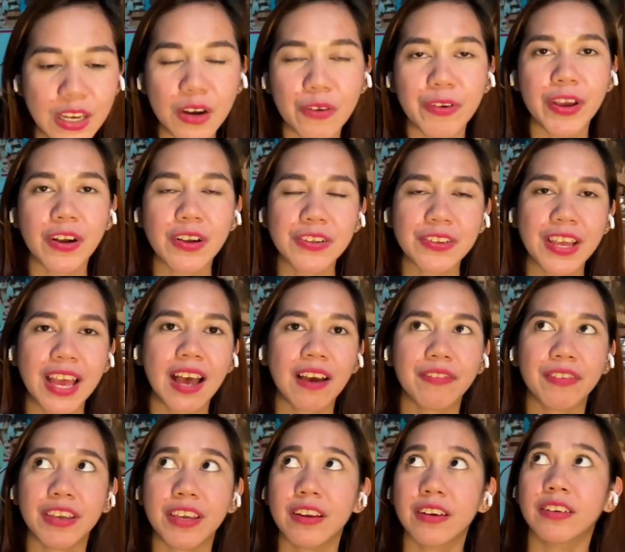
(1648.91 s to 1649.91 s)
We also have
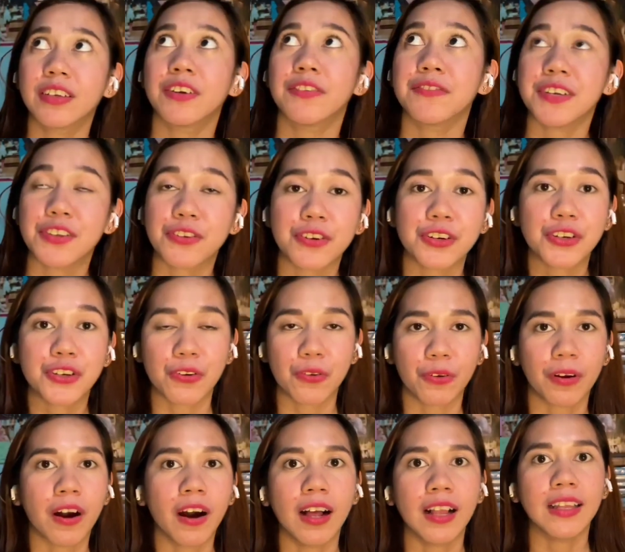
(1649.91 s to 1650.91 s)
here the research
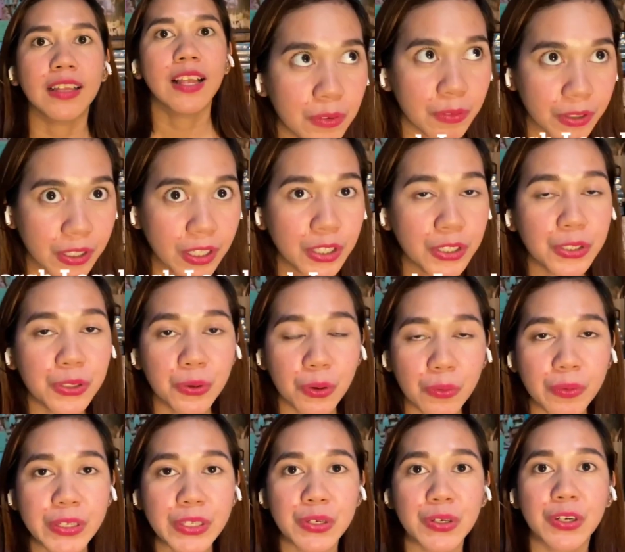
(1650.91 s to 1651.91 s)
locale. Where are you
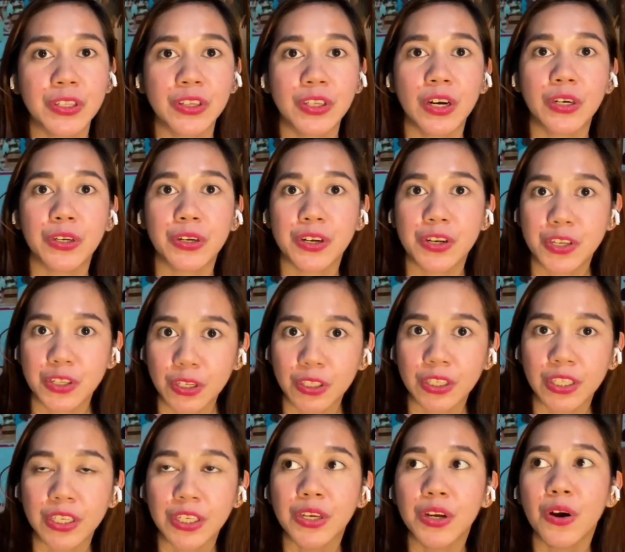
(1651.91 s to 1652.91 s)
going to conduct your
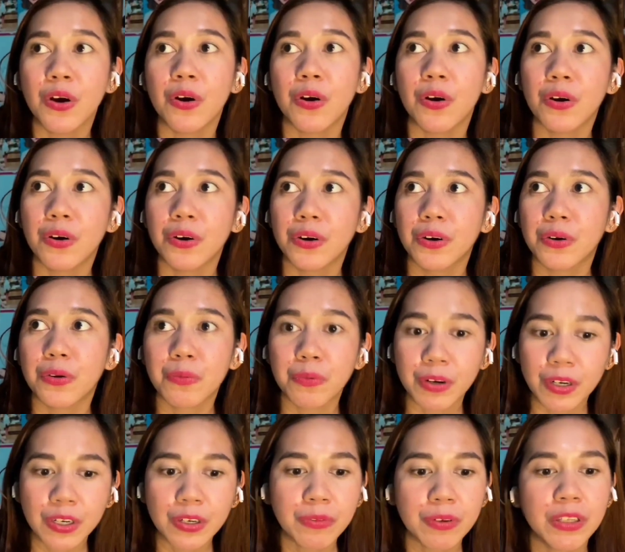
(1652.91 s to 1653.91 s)
study, or
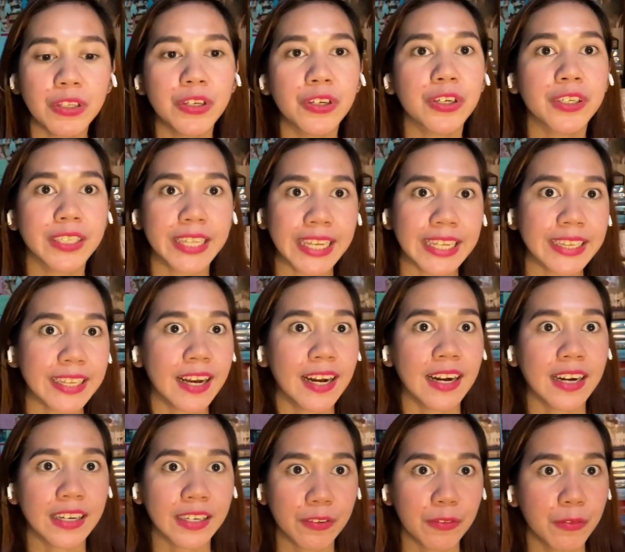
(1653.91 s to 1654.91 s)
where will your
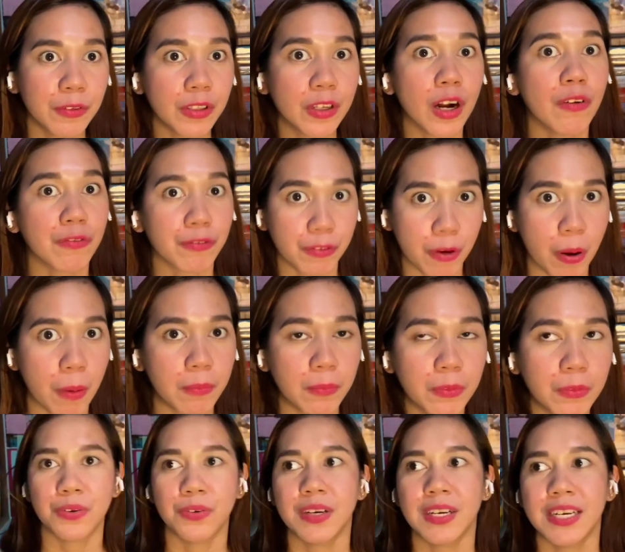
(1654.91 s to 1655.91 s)
data will come from?
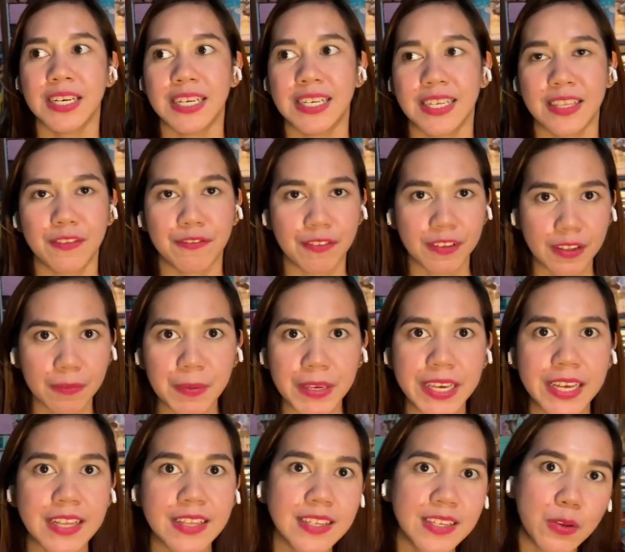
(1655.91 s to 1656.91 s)
So, is it the
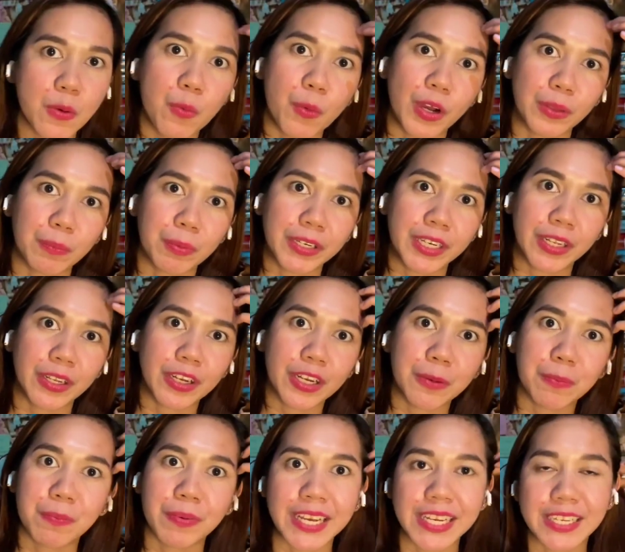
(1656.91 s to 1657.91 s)
Philippines? What particular
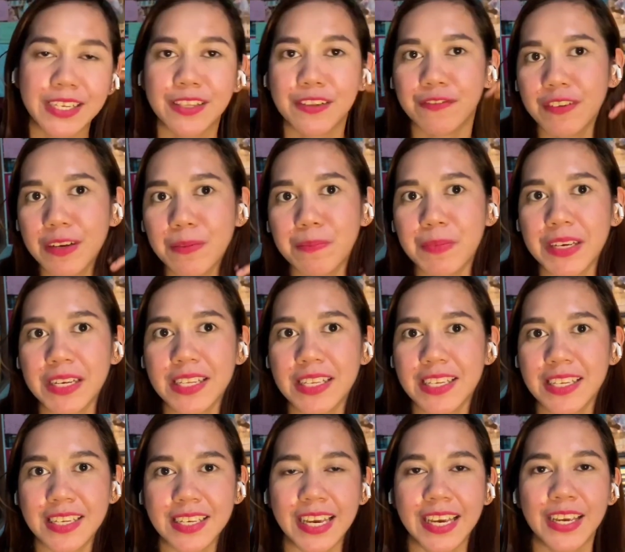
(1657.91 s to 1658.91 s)
place in the
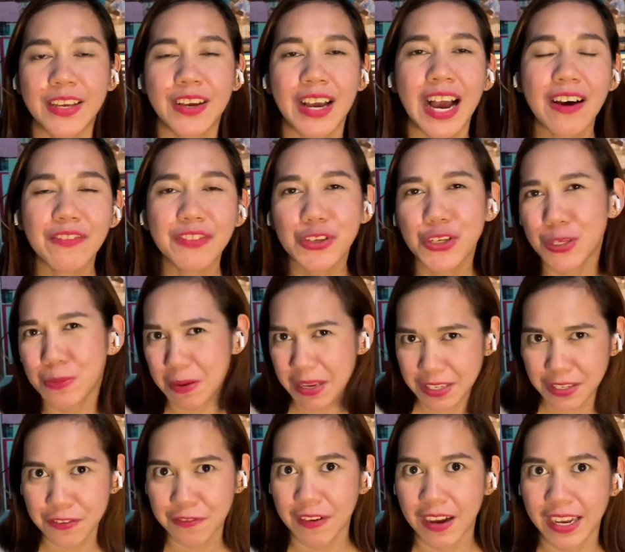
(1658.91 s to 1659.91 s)
Philippines? Okay, you have to
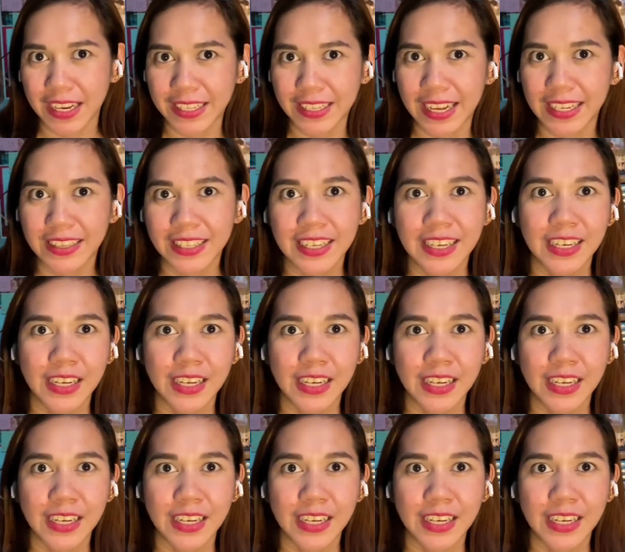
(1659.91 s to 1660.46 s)
specify that.